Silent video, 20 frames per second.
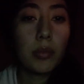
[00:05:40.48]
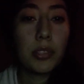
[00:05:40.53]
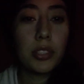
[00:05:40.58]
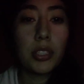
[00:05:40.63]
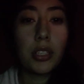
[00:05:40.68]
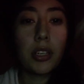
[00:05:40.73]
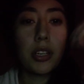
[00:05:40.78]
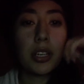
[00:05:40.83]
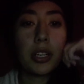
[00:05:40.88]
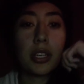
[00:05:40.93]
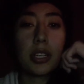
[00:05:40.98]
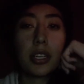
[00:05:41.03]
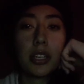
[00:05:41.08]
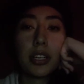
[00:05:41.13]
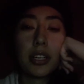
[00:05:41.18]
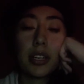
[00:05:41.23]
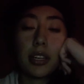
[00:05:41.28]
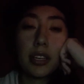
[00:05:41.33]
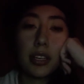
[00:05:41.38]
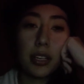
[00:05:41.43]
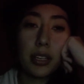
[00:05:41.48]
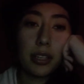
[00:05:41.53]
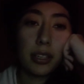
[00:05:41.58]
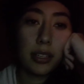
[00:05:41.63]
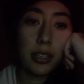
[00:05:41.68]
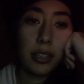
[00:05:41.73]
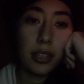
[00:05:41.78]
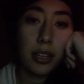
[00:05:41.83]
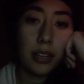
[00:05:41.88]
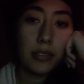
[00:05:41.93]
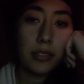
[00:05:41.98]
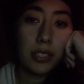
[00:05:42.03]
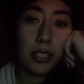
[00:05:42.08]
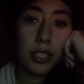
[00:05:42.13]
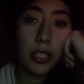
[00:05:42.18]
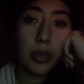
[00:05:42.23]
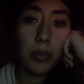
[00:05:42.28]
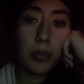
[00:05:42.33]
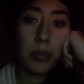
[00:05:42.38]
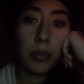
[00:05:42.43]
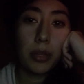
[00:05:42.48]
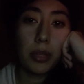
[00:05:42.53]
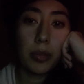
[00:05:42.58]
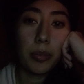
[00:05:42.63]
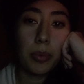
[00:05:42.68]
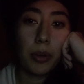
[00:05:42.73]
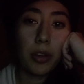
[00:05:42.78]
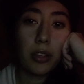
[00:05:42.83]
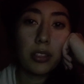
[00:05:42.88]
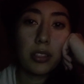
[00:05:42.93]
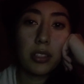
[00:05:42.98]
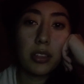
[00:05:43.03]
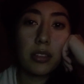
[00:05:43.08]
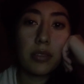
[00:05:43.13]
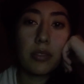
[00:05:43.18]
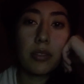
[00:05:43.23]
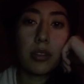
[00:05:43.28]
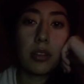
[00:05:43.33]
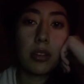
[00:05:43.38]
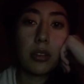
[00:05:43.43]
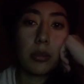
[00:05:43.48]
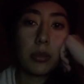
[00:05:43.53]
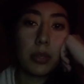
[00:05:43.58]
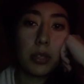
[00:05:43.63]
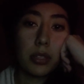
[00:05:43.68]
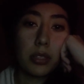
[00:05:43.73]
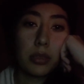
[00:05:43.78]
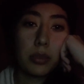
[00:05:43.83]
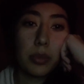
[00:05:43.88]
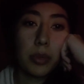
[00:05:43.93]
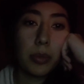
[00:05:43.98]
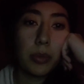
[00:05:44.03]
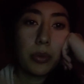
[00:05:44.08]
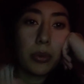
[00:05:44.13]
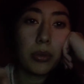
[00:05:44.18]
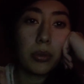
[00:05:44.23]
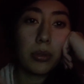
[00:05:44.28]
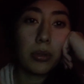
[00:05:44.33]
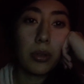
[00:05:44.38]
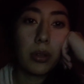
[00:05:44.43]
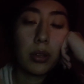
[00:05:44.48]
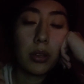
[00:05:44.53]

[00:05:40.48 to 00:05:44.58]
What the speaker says: sorry, I have to keep like pausing the video because people